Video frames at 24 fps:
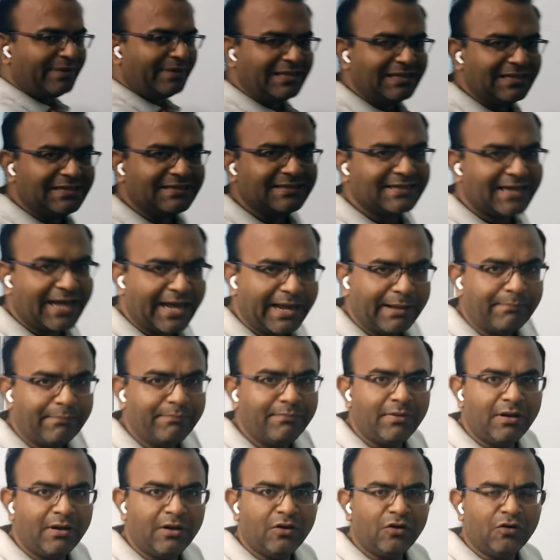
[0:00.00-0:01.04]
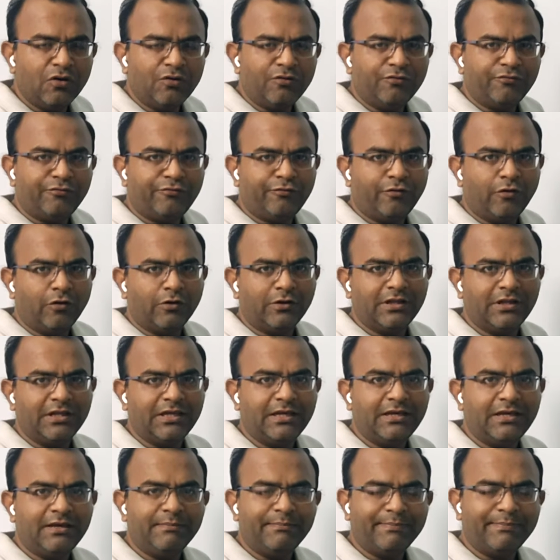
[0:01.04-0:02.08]
be the time for
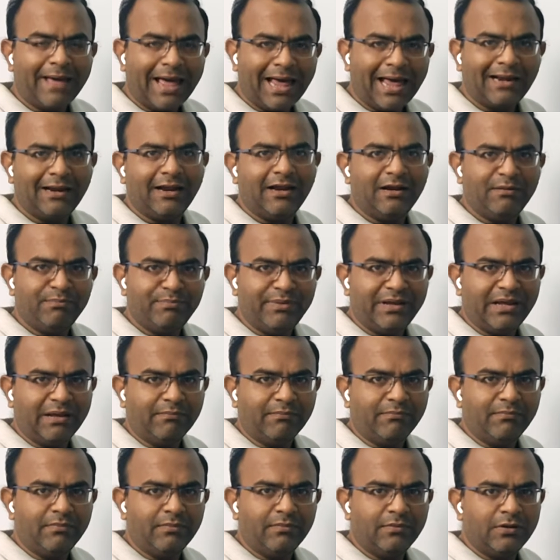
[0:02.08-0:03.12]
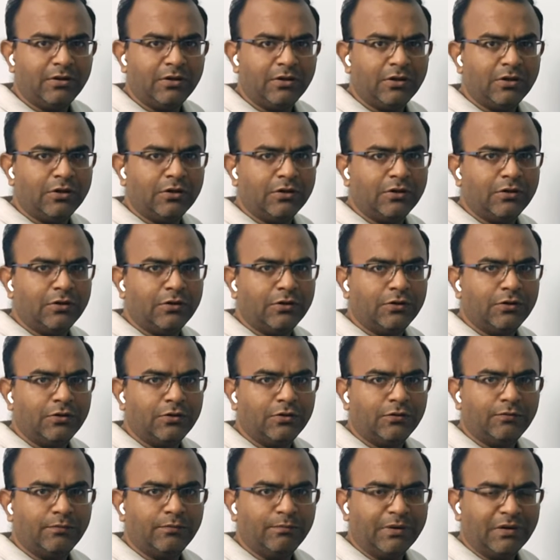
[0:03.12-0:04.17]
the parallel beam
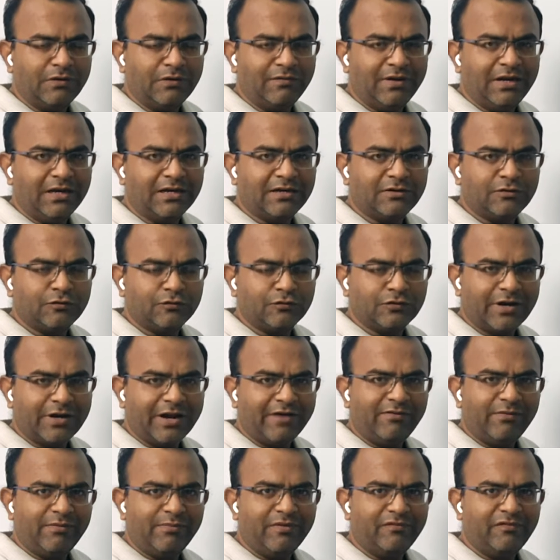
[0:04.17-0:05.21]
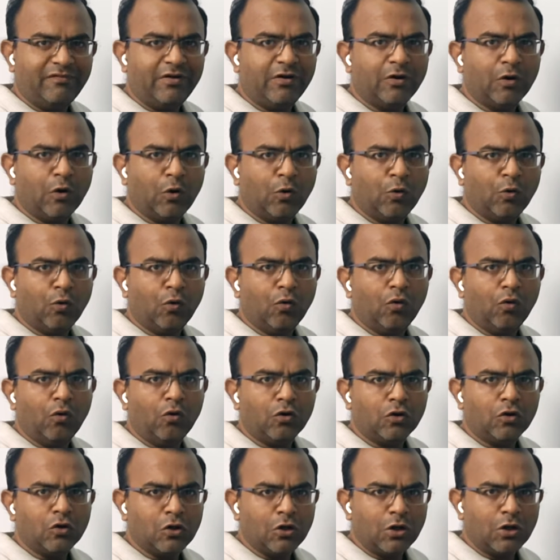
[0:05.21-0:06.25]
to travel between O
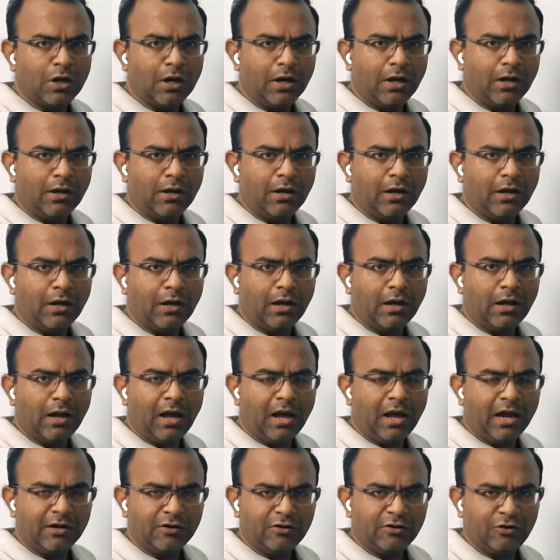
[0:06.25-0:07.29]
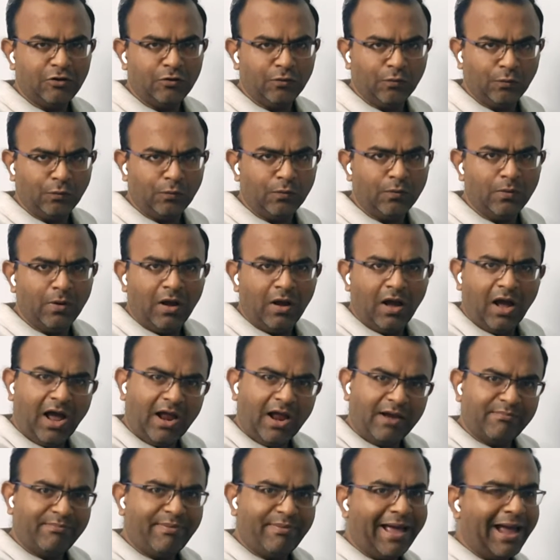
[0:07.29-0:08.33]
and Q
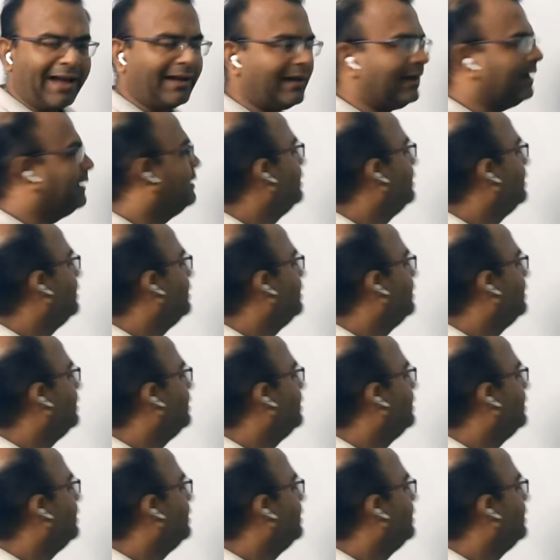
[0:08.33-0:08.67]
and back.